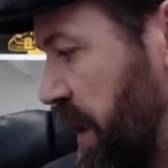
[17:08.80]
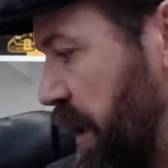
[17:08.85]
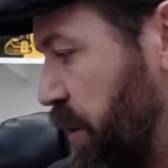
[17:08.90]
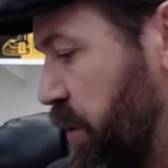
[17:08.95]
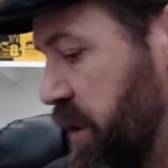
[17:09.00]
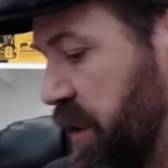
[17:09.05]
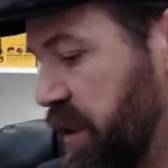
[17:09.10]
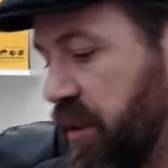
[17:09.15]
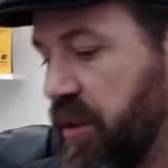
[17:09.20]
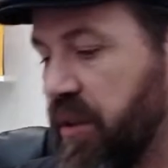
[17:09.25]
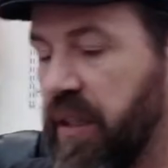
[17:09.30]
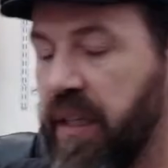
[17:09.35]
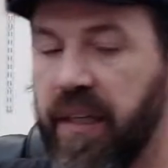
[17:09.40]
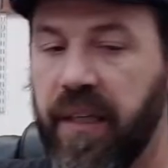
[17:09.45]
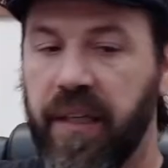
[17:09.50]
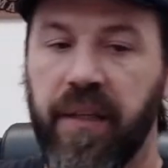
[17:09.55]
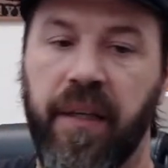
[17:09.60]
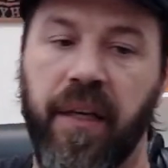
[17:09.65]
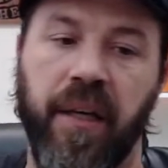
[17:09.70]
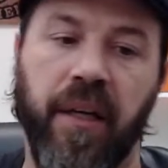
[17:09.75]
I want to do
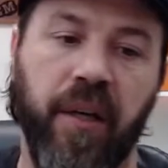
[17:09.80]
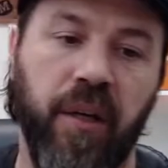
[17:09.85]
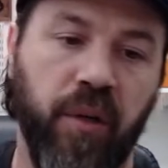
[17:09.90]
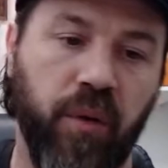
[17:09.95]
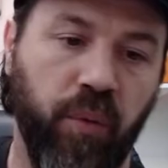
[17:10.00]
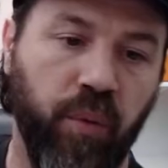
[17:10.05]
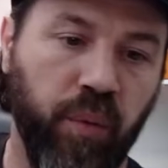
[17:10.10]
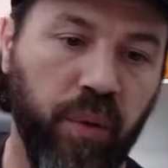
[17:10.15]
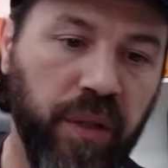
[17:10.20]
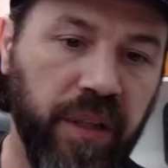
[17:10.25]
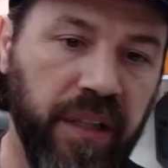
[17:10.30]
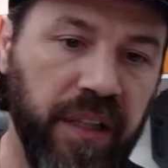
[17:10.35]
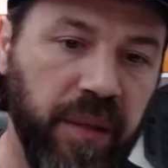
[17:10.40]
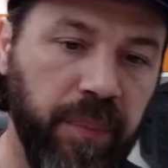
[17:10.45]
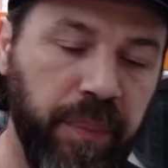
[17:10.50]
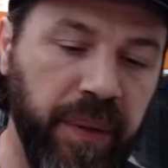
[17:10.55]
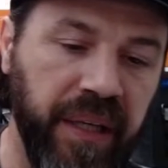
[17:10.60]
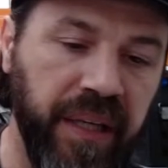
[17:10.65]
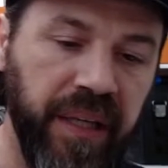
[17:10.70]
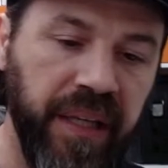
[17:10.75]
a really
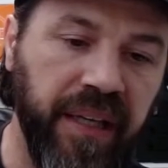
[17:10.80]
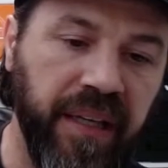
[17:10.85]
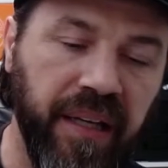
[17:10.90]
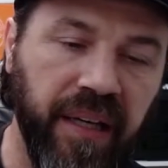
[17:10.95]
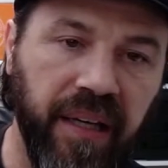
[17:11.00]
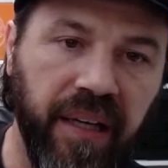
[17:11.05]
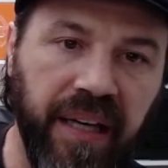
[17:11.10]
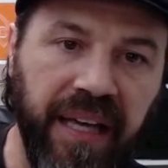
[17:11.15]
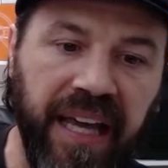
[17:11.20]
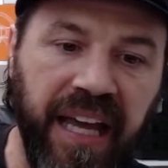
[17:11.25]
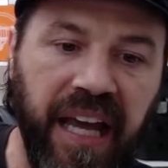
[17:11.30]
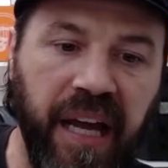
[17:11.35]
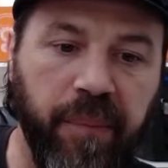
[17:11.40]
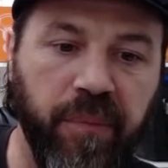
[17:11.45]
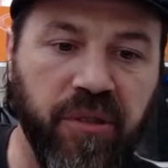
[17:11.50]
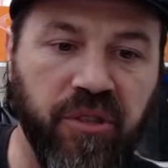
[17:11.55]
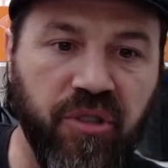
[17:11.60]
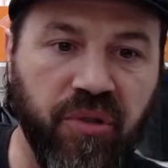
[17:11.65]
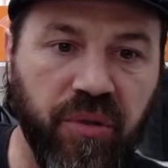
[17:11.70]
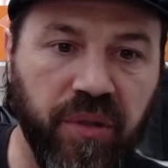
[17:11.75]
big uh,
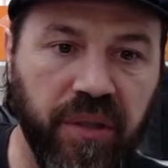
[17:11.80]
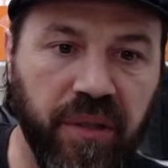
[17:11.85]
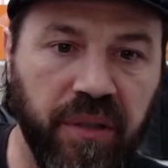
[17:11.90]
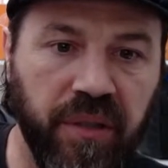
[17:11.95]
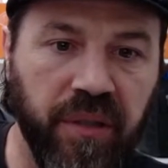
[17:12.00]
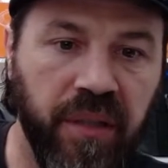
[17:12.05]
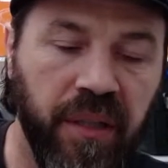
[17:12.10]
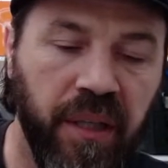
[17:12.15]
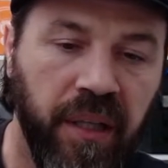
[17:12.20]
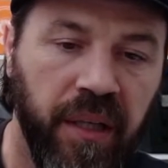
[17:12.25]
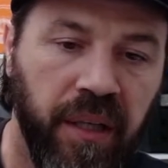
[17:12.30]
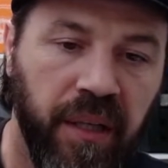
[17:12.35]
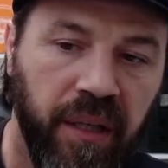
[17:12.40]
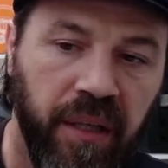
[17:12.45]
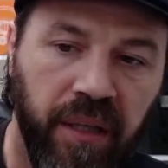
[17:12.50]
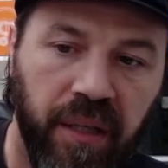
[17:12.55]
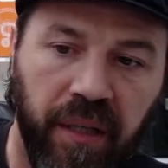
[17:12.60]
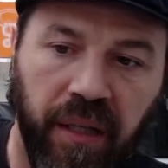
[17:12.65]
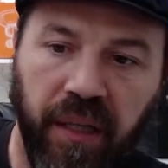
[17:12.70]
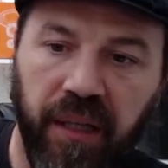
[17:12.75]
hammer drill
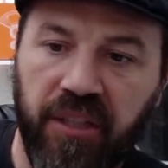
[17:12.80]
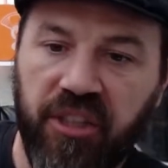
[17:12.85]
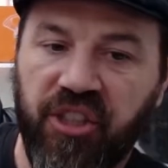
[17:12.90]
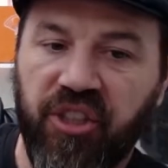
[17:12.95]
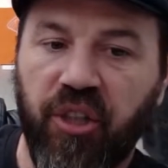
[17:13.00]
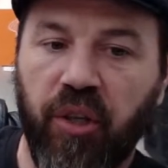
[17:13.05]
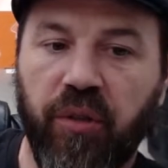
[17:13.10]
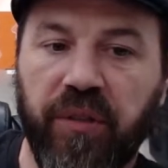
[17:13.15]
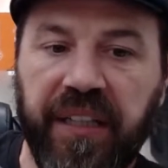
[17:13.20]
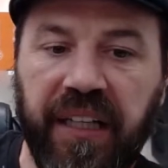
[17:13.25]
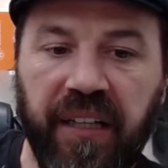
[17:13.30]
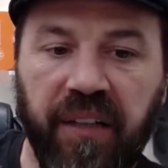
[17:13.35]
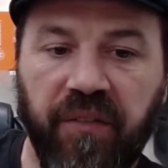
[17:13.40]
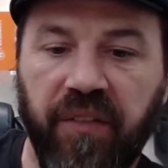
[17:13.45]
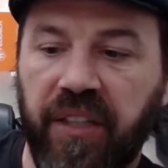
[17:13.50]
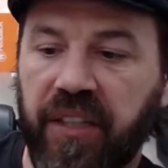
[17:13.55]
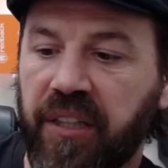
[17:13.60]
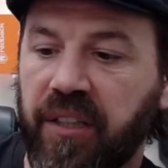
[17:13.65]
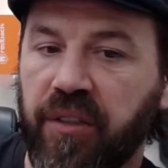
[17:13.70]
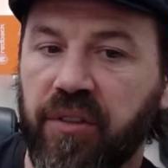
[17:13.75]
uh, showdown
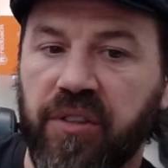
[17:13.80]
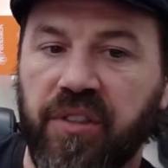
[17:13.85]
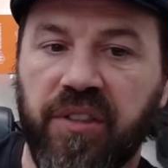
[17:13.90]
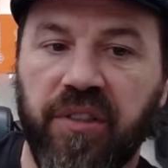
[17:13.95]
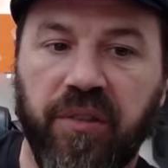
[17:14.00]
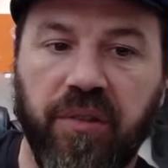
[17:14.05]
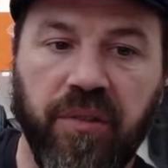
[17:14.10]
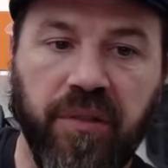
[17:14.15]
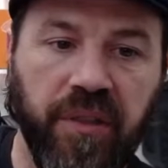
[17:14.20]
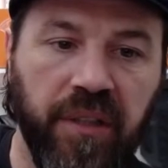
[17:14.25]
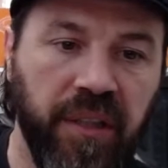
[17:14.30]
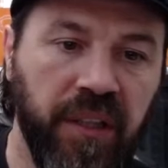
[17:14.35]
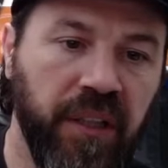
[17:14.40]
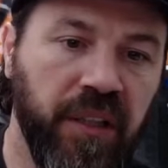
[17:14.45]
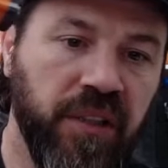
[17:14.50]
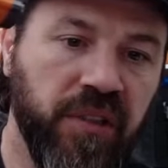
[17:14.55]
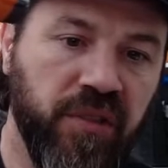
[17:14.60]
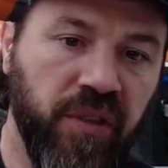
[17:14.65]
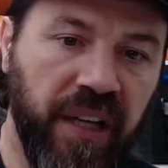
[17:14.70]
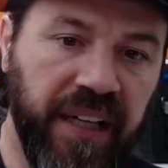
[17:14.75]
video soon.
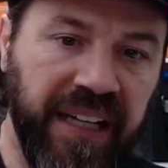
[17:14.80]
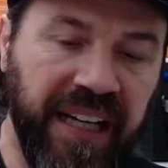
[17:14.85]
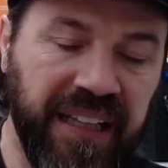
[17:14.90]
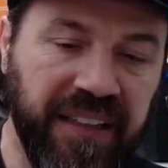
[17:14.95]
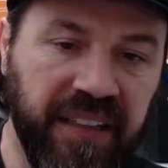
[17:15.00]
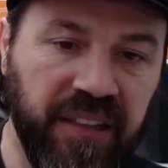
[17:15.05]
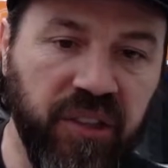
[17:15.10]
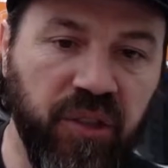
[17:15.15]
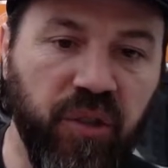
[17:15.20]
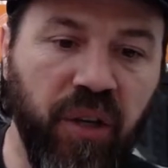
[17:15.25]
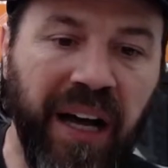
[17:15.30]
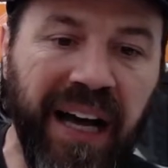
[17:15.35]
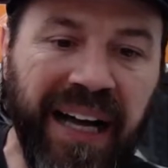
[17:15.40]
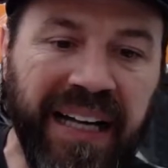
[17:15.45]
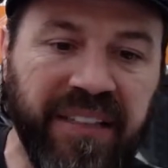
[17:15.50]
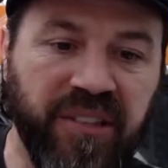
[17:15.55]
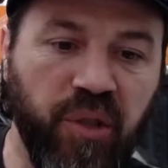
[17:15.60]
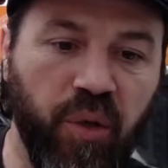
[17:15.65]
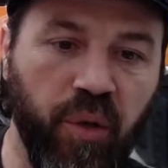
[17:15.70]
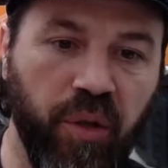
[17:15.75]
So I got the new high
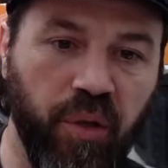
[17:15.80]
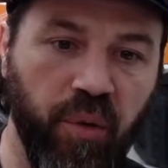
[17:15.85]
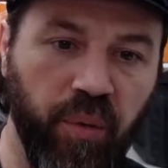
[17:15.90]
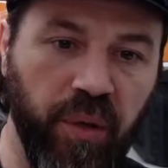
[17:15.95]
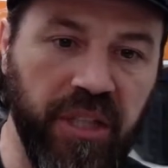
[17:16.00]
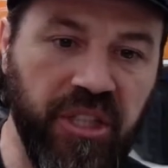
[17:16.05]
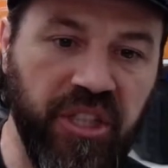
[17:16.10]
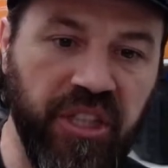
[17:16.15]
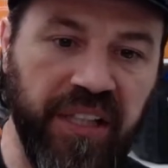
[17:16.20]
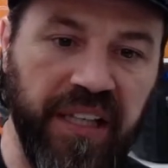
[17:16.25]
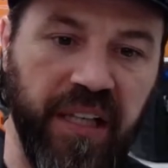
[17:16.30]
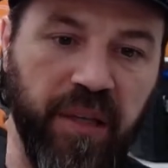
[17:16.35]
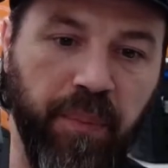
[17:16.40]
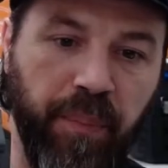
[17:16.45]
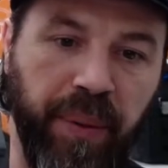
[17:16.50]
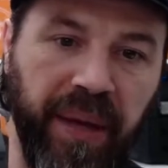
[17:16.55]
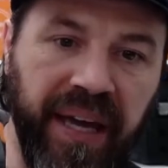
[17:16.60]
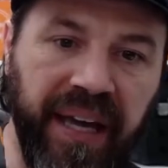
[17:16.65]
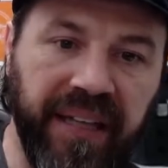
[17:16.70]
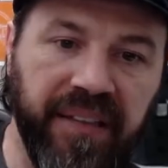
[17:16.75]
torque Ridgid
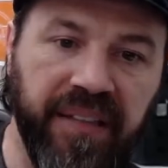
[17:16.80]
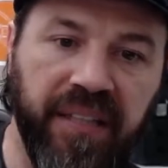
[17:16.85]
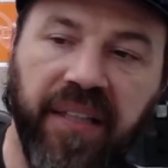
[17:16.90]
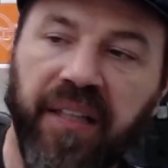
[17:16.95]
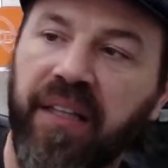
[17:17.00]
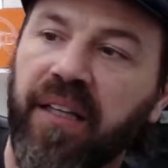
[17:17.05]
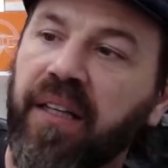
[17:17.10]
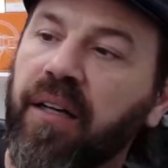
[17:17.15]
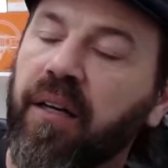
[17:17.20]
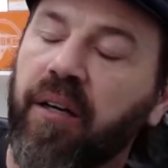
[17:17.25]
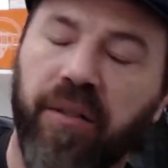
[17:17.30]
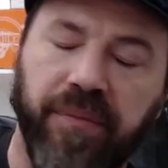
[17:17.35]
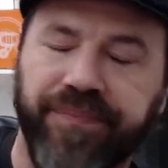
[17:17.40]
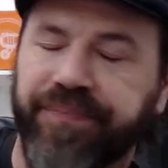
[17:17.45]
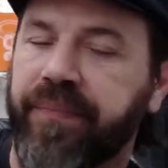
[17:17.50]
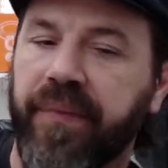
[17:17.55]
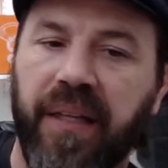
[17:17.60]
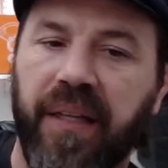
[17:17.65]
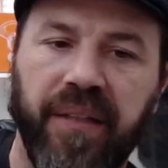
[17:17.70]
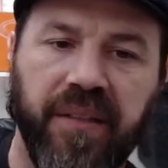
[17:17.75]
impact, or
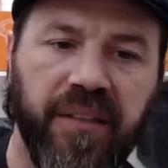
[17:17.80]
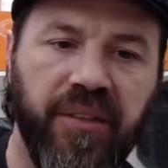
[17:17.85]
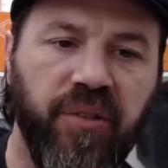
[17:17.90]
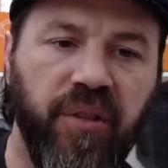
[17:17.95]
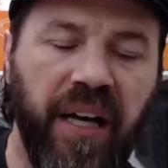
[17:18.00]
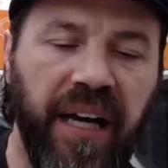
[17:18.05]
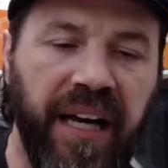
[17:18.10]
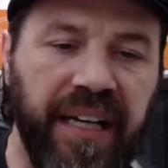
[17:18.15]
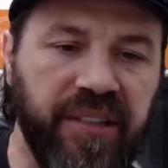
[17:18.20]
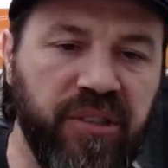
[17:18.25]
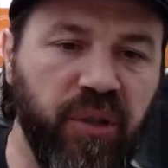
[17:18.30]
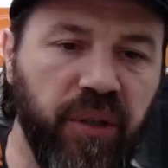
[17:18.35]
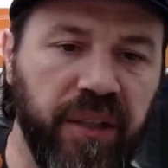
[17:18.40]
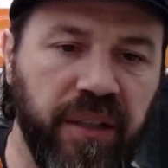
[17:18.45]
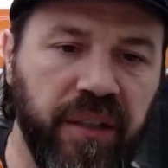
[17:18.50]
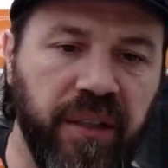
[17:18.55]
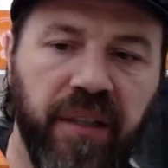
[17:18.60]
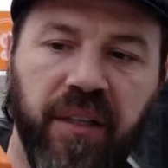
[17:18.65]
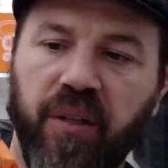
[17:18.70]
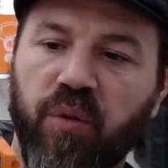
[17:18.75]
the new high torque
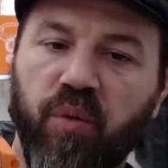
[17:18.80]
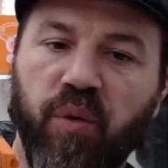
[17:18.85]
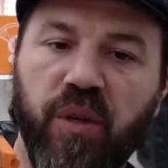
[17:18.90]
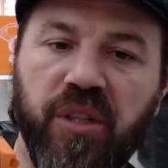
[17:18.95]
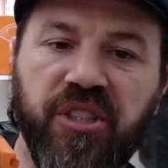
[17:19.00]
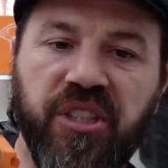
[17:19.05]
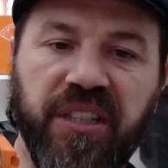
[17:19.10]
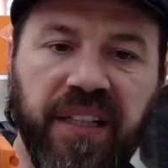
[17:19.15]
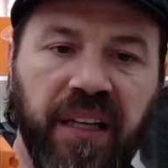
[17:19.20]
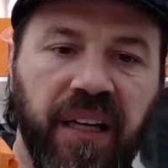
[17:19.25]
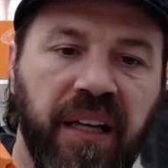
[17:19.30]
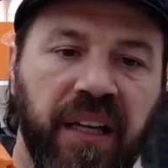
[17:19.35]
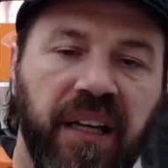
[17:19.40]
Ridgid